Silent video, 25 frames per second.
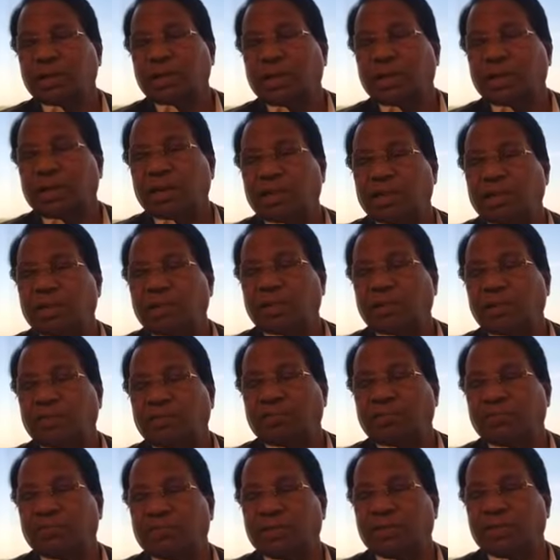and the
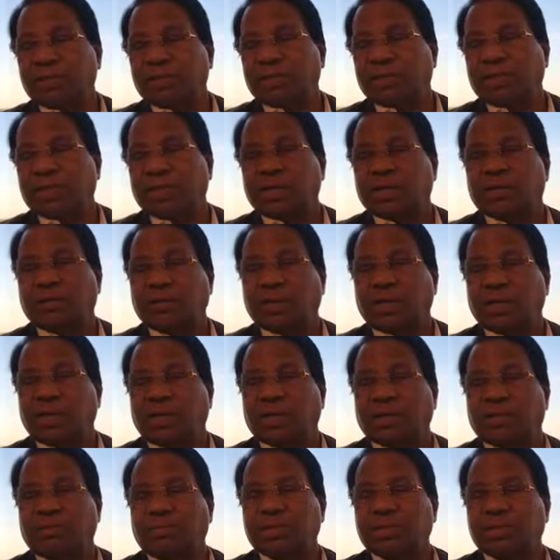first state to get
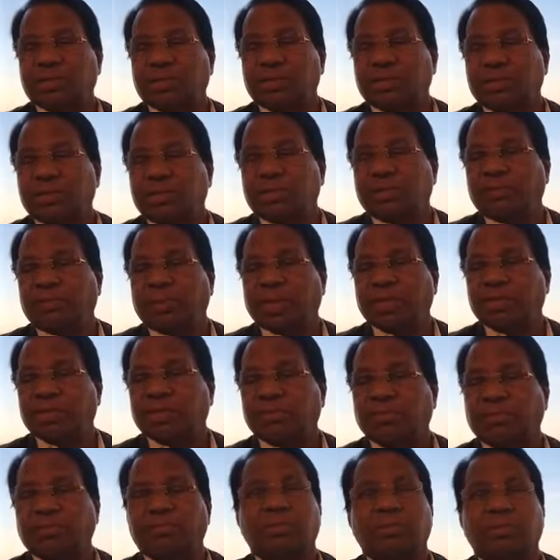remittance, the
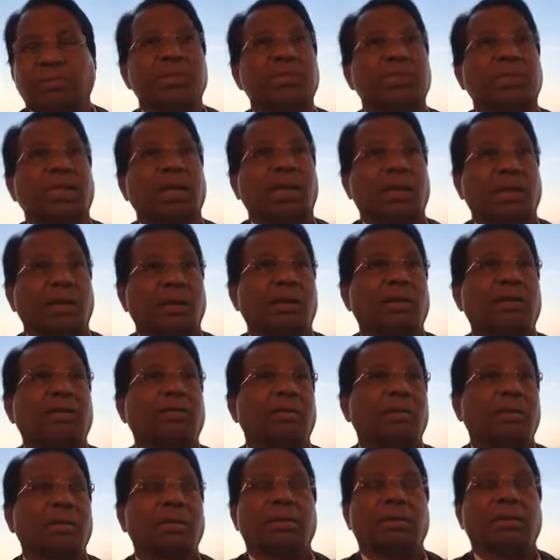maximum, is Kerala.
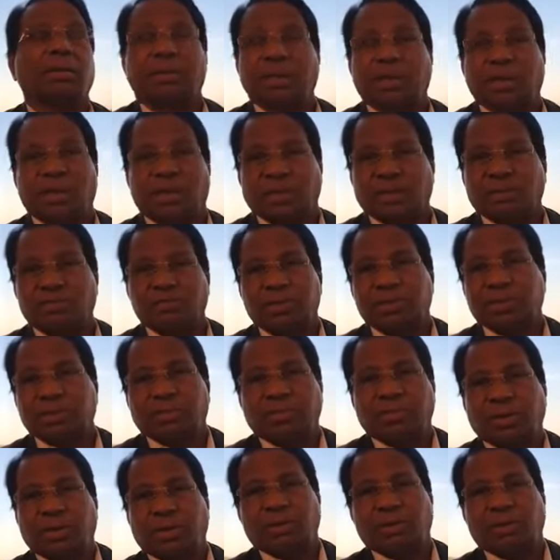Then comes Tamil
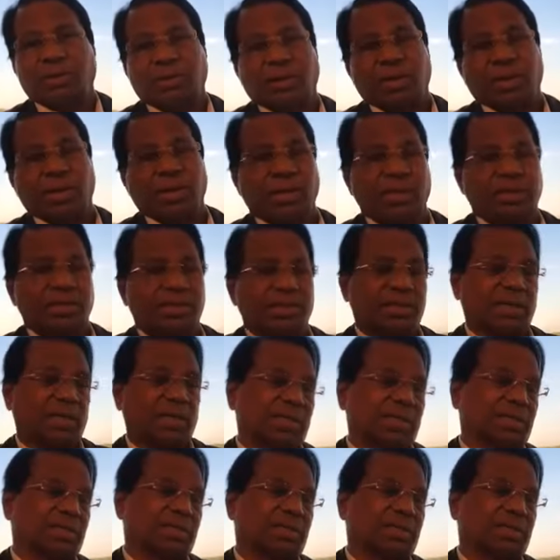Nadu and other
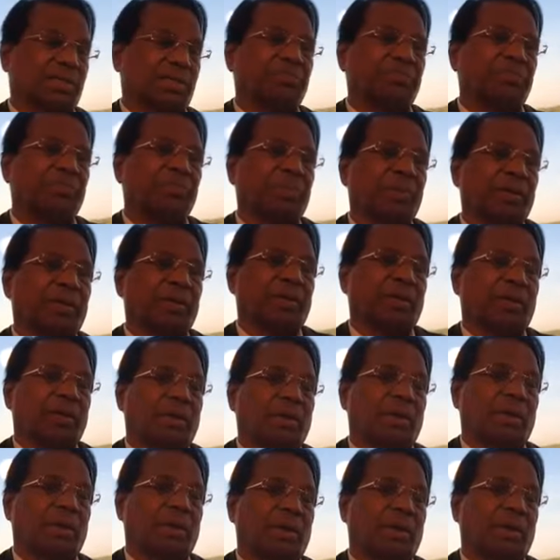states.
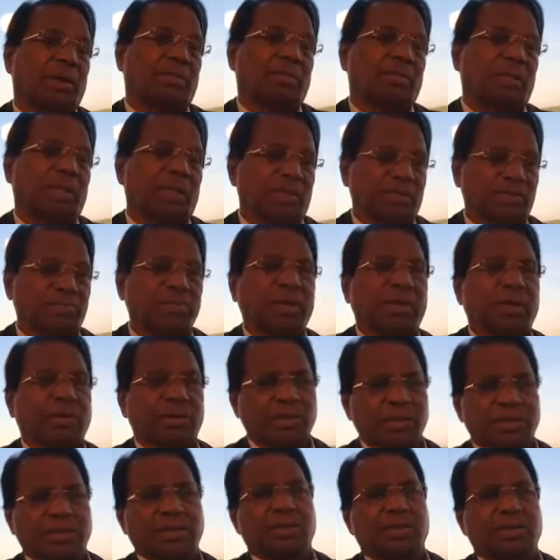That's
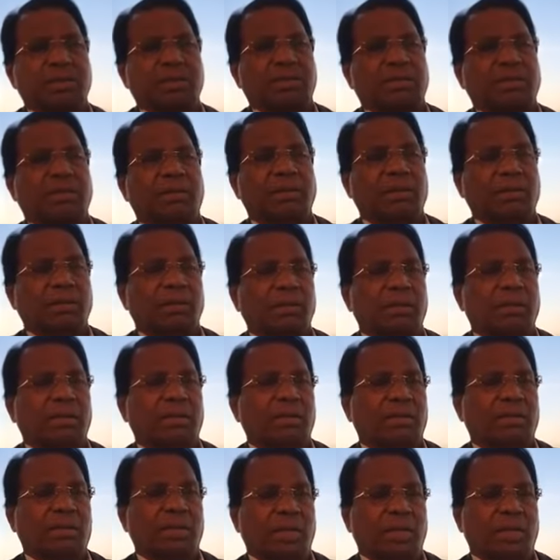because
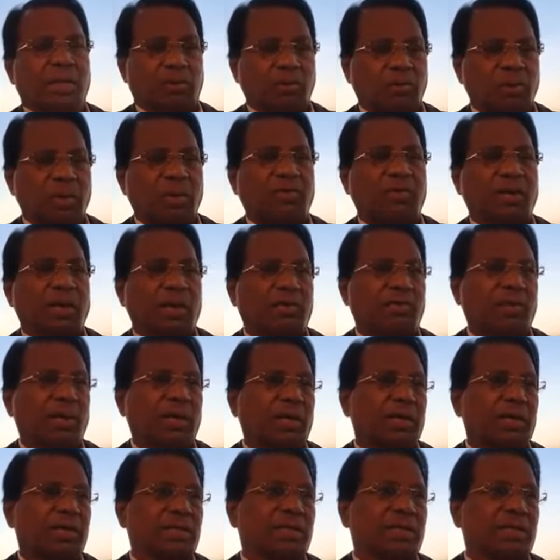they are doing very well
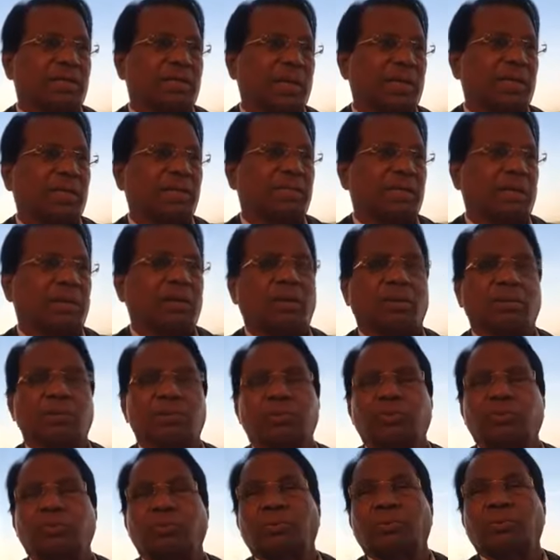in studies and
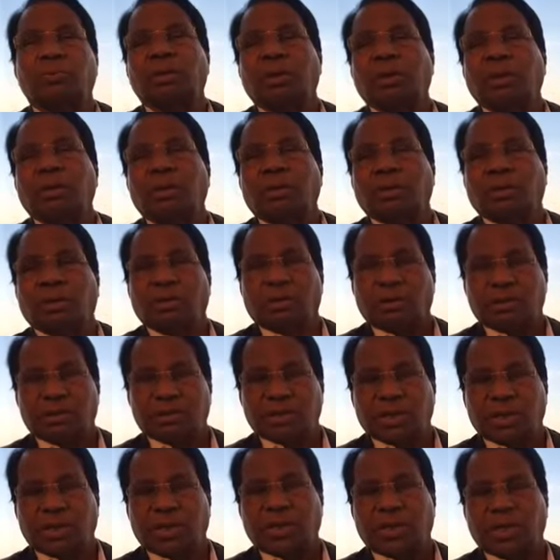also
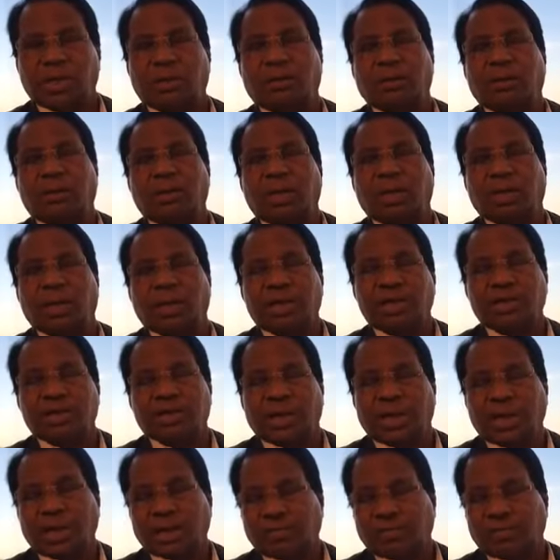concentrate on English
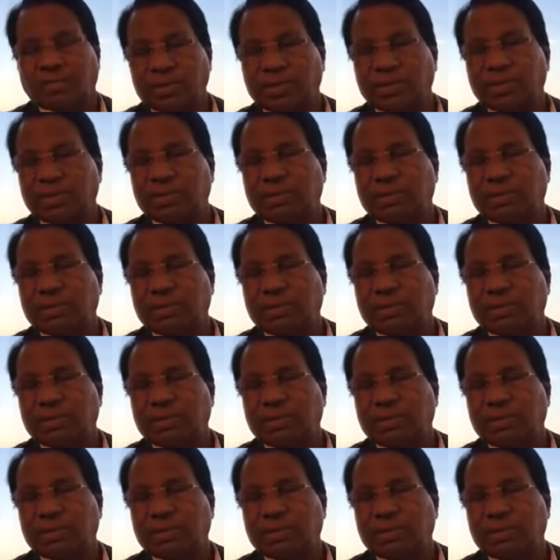language.